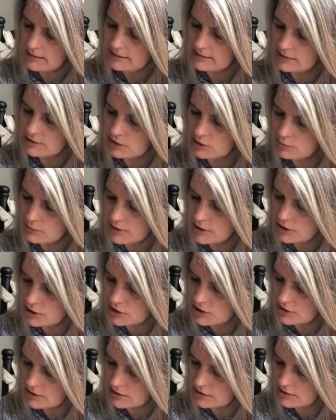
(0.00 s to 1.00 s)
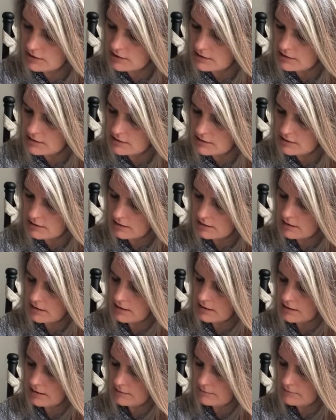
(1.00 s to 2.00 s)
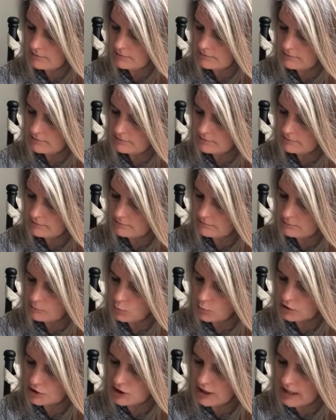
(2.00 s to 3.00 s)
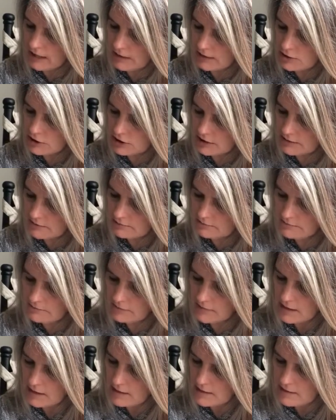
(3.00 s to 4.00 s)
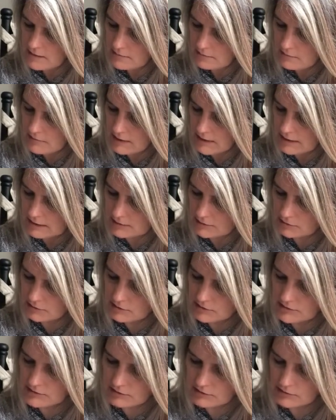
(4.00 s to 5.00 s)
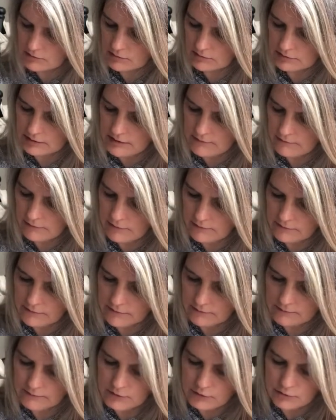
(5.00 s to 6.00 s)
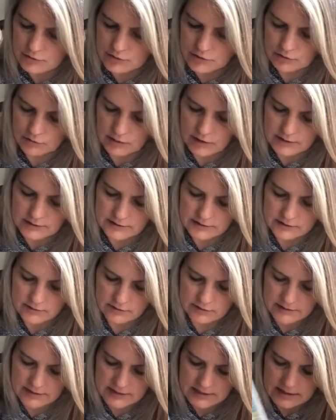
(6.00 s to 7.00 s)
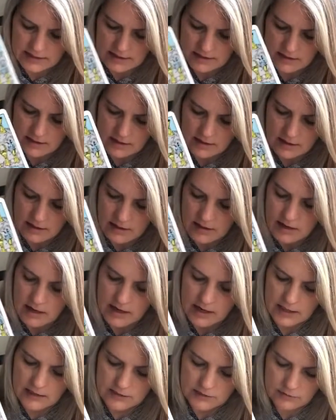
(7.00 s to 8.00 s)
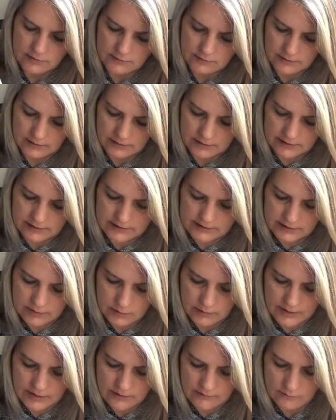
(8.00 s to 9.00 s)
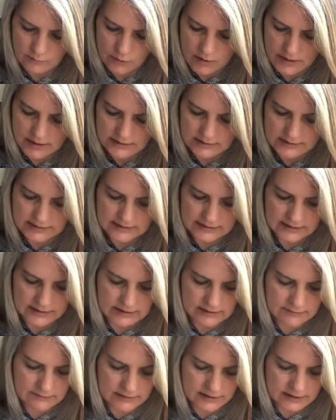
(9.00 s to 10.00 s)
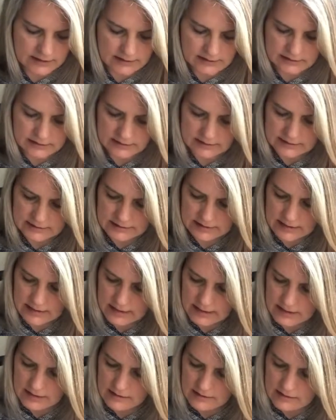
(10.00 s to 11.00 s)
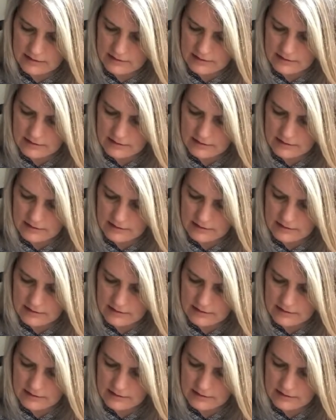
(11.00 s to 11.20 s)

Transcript: the situation um, more challenging because there's a certain level of confusion or uncertainty. I do feel like this Queen of Wands is significant to this King